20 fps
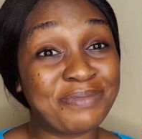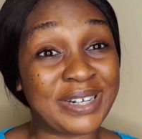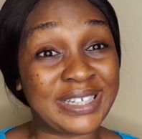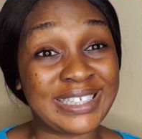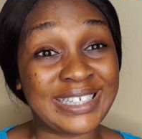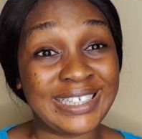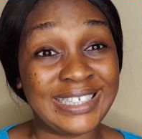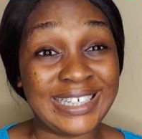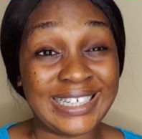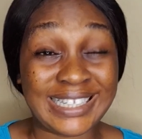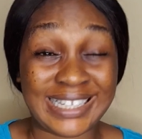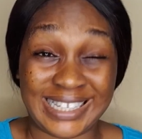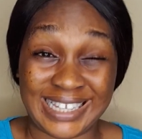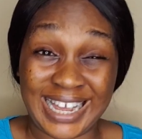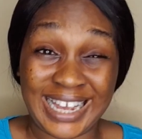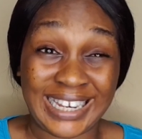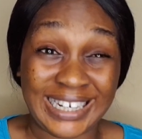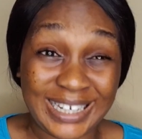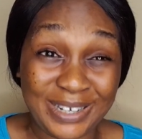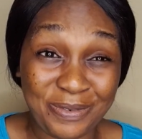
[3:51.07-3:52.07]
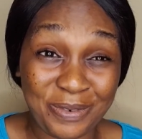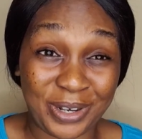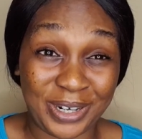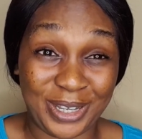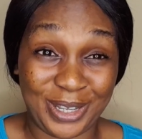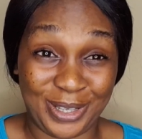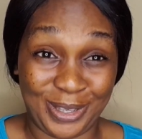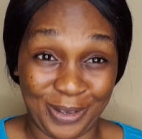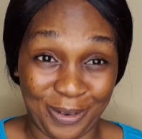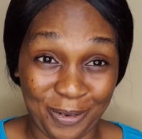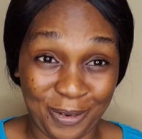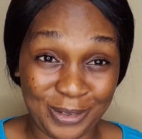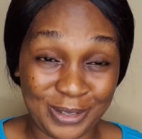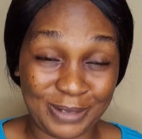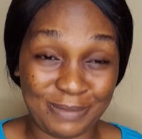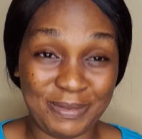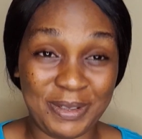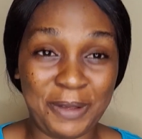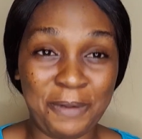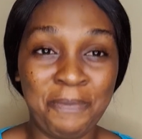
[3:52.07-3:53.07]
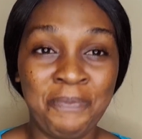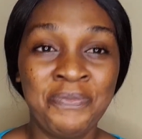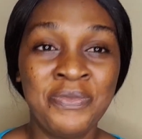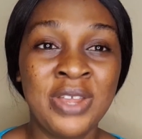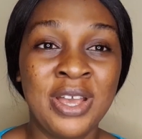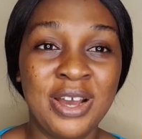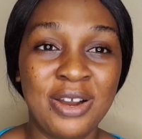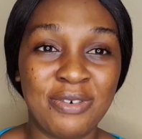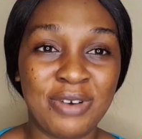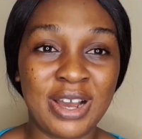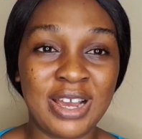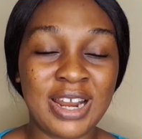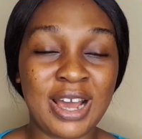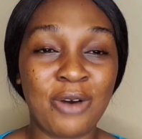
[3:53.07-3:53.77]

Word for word: practically exactly what he taught me, right?